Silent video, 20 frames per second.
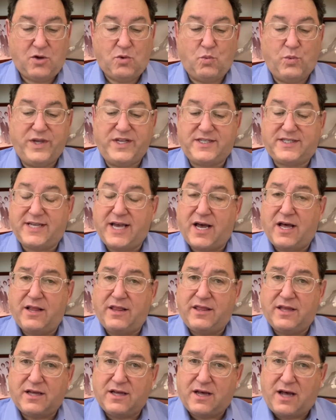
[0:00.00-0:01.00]
we sell
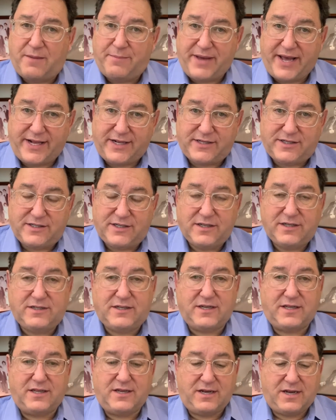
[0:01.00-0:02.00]
the chametz
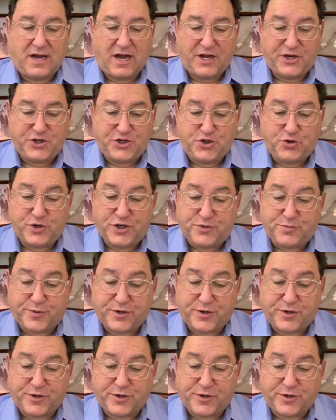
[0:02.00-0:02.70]
to the non-Jewish